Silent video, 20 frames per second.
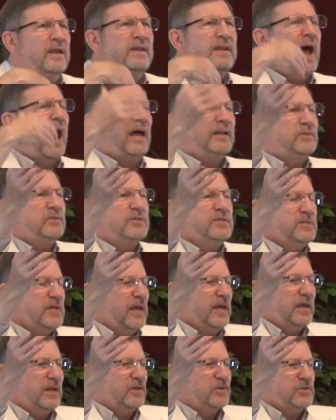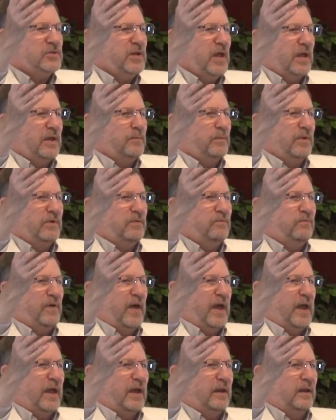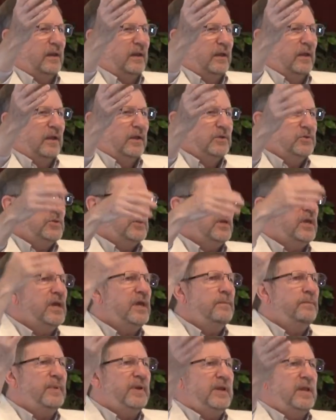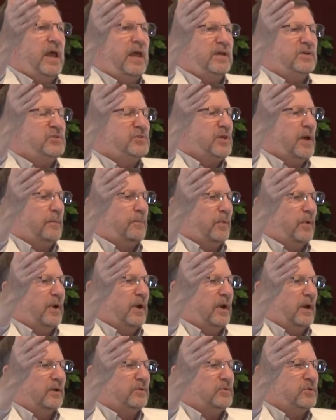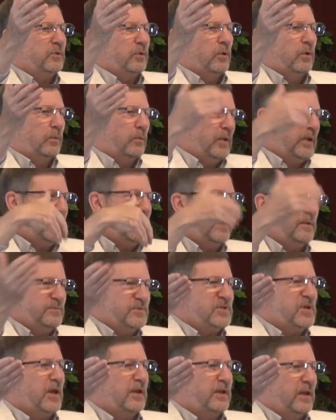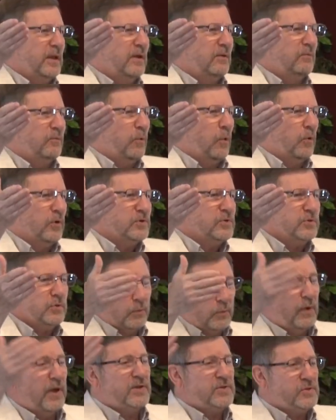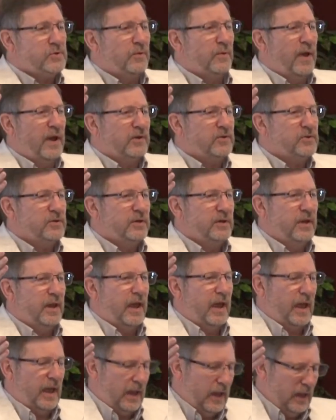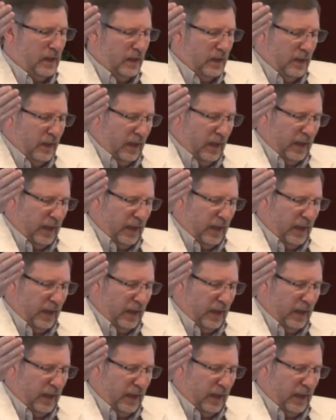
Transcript: Not to take his name in vain. To keep a day separated unto the Lord. We keep Sunday, of course, the resurrection day.